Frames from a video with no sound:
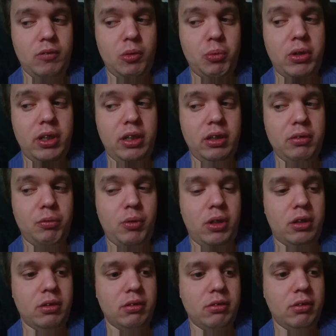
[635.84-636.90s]

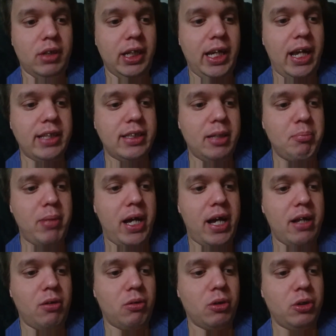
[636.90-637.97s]
well, I can't say
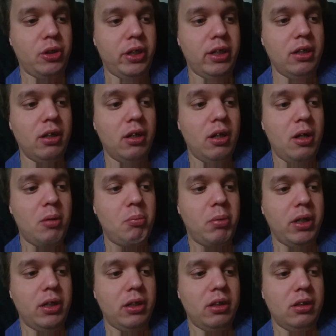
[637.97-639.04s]
bad or good,
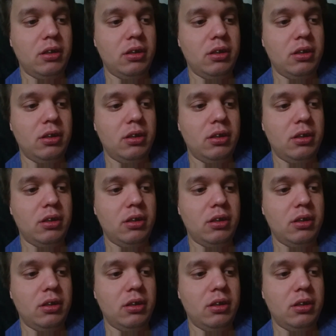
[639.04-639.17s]
but